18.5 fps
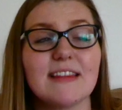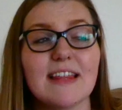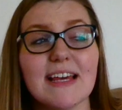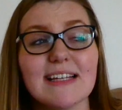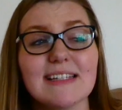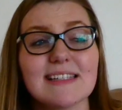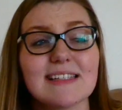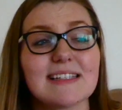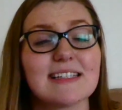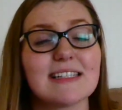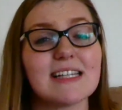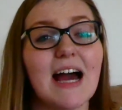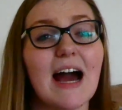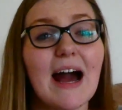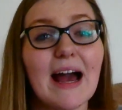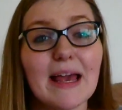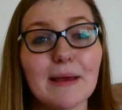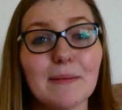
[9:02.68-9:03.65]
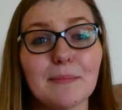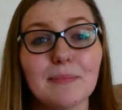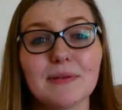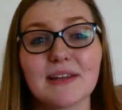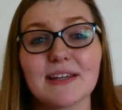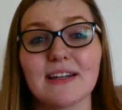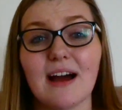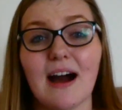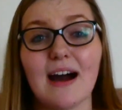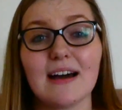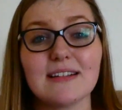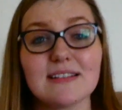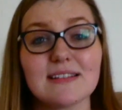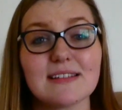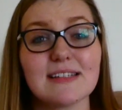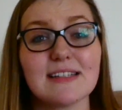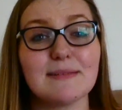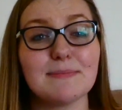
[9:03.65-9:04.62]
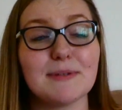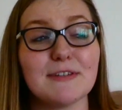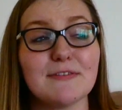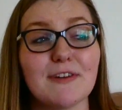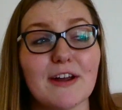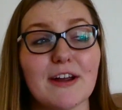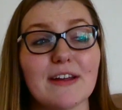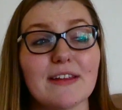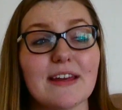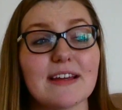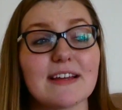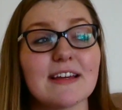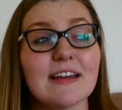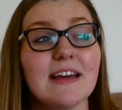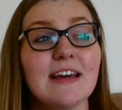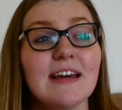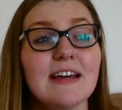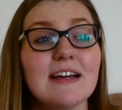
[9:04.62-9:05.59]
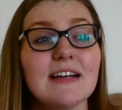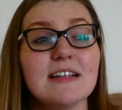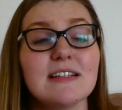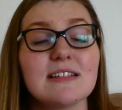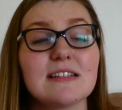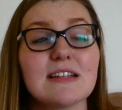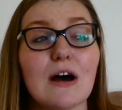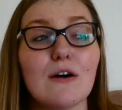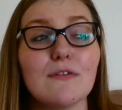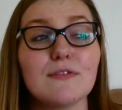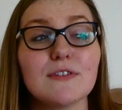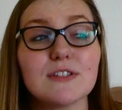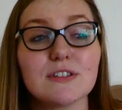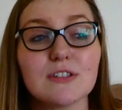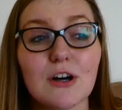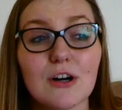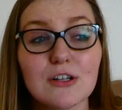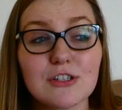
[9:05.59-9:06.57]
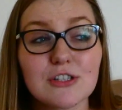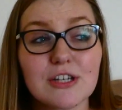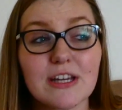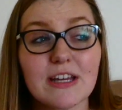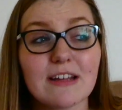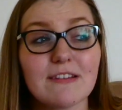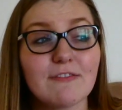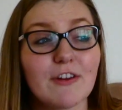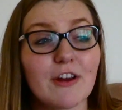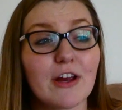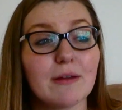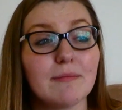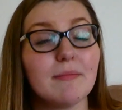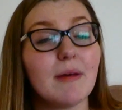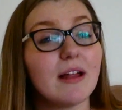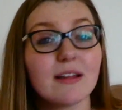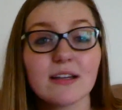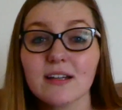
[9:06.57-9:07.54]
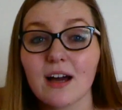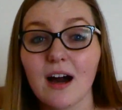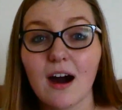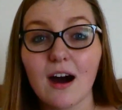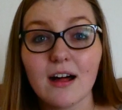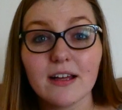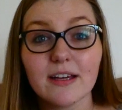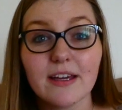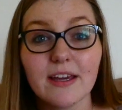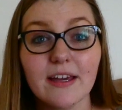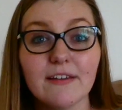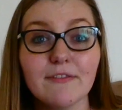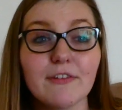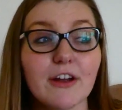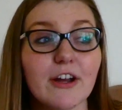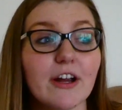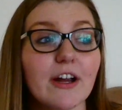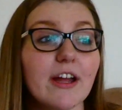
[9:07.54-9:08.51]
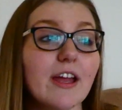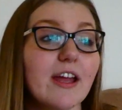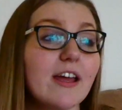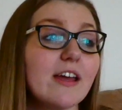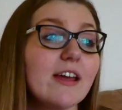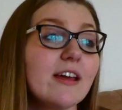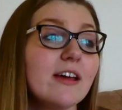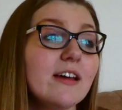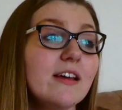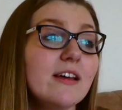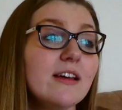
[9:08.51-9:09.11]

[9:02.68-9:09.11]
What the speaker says: This type can honestly be very like self-indulgent, very melancholy, very